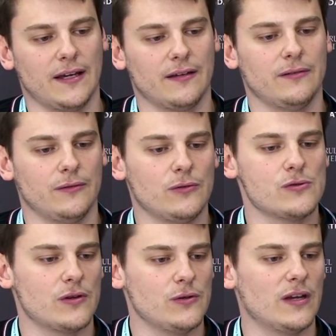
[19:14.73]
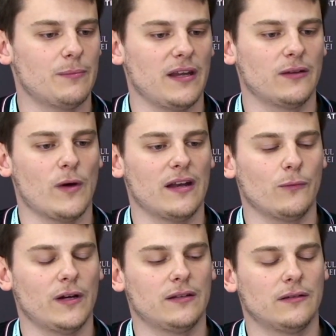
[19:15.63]
Like you get paid
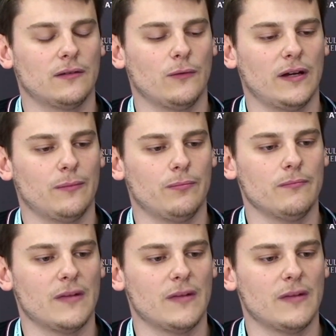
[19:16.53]
quite